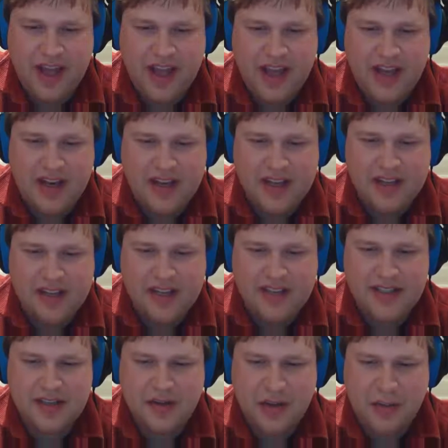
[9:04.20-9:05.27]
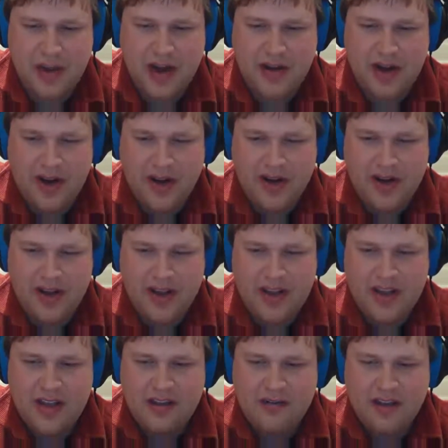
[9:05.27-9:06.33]
hand and tested the barrier,
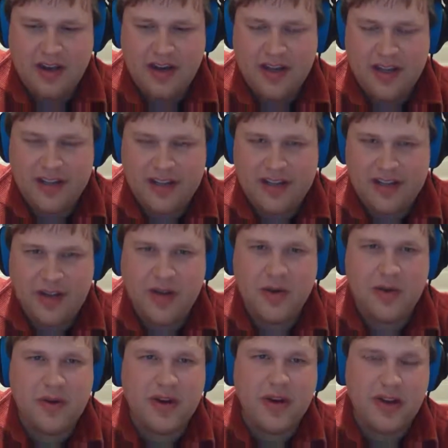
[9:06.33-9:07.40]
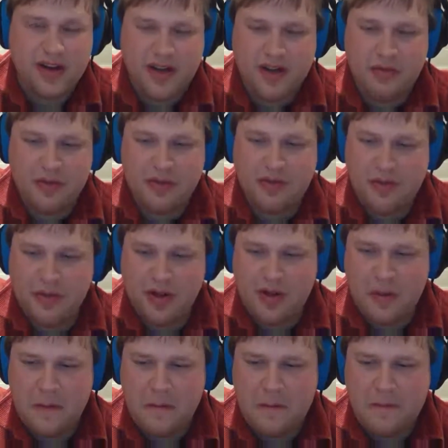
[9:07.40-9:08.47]
finding it stone and unmovable.